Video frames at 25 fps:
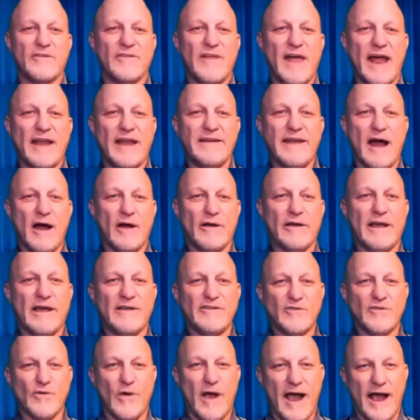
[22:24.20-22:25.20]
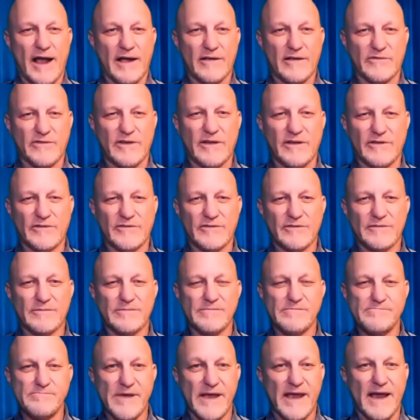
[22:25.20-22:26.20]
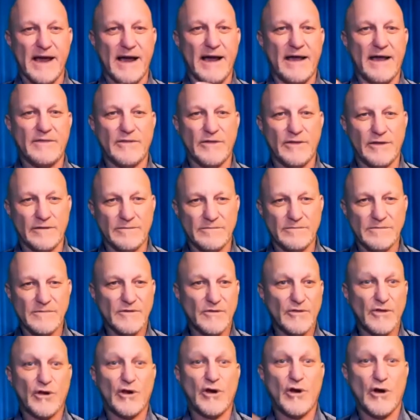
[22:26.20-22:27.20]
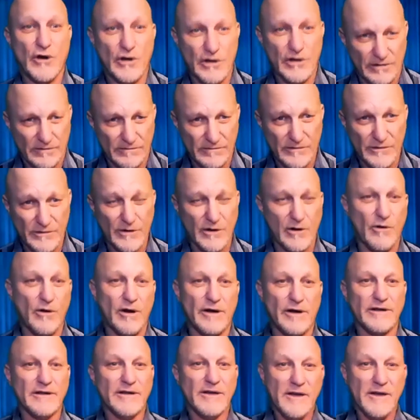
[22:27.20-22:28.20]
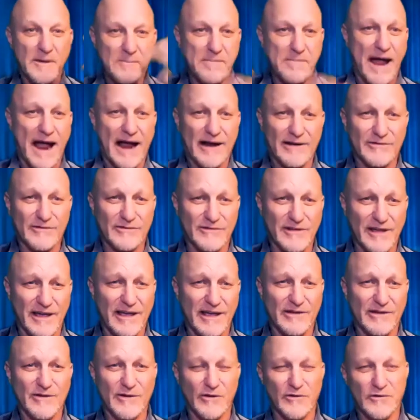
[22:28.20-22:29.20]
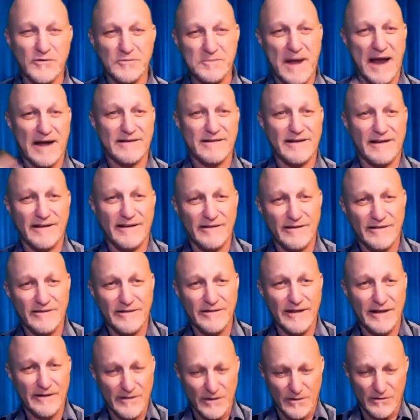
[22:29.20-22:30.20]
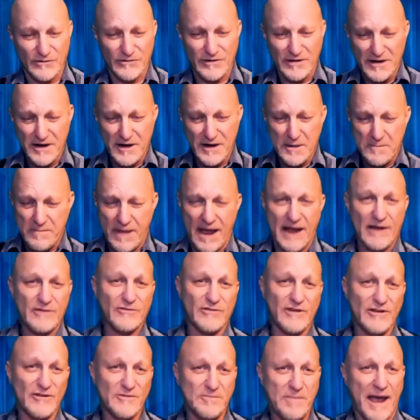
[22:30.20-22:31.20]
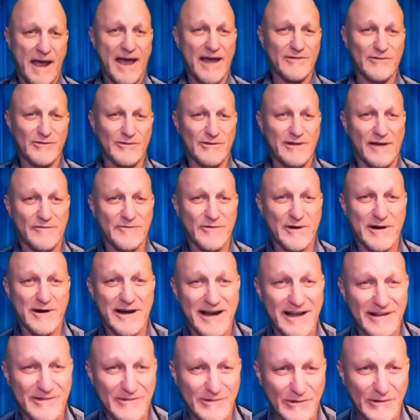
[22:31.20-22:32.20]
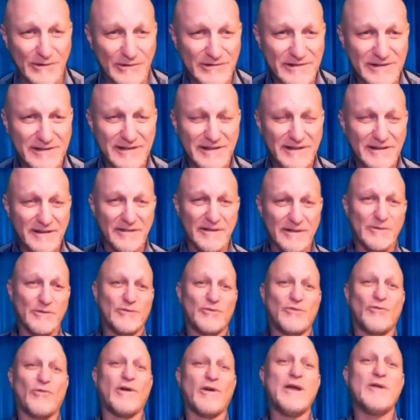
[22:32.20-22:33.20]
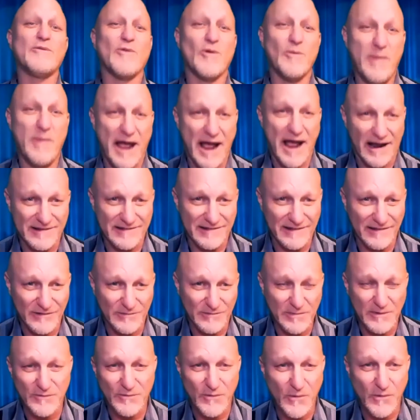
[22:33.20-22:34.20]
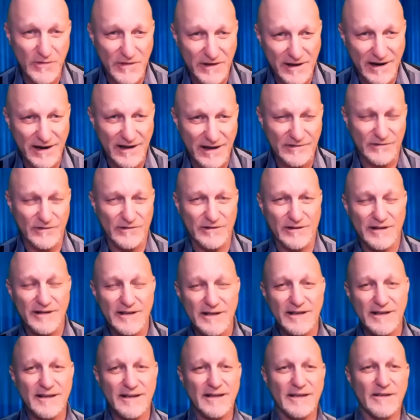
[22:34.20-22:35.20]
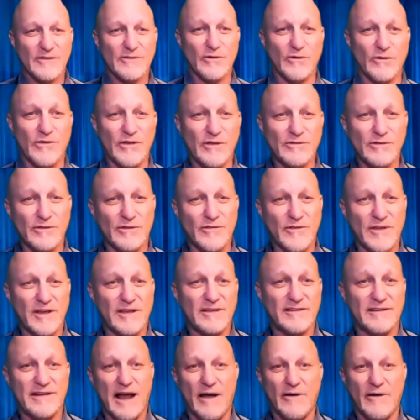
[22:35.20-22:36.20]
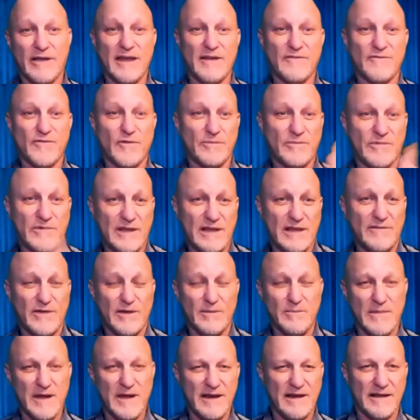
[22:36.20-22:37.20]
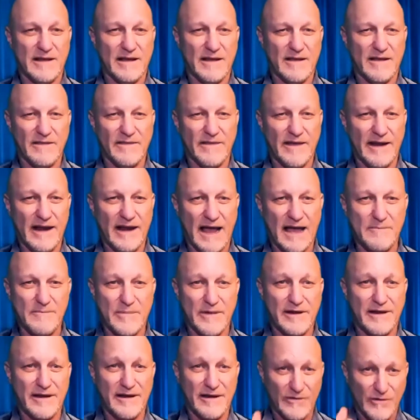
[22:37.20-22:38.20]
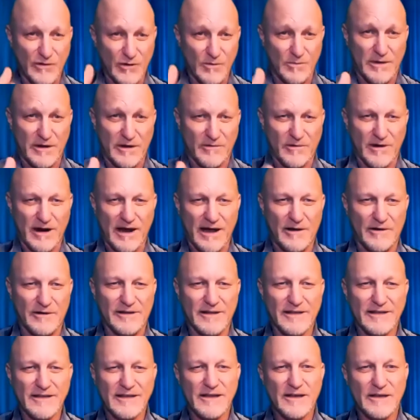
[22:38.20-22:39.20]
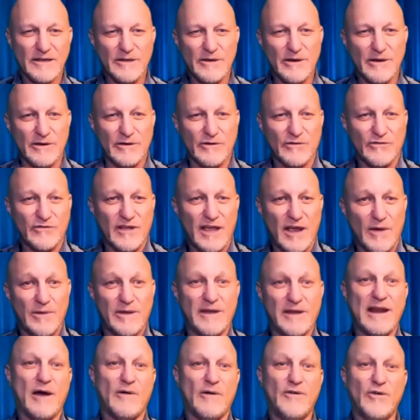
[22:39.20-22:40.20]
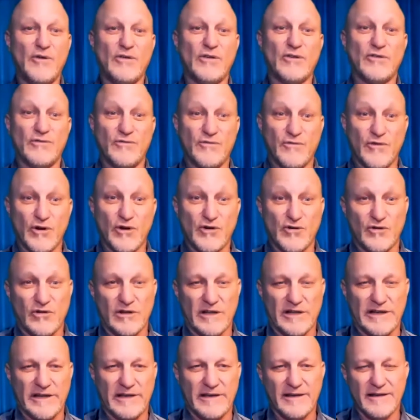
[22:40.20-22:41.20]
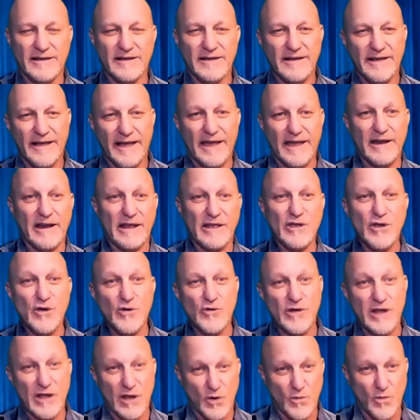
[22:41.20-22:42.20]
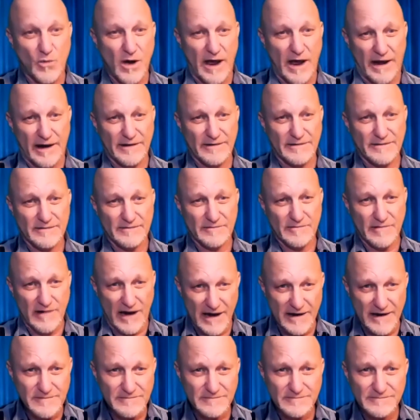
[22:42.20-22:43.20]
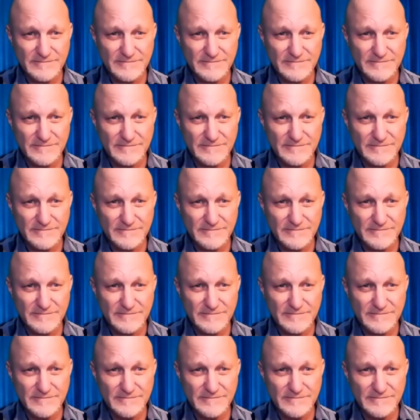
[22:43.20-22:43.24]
that now gains you access behind the curtain. You're going backstage. There's backstage passes after concerts. There's green room access before the concert. So these are the things now, again, from TV media that I've been in and you've been around. You understand we can now do this virtually in a unique way, right?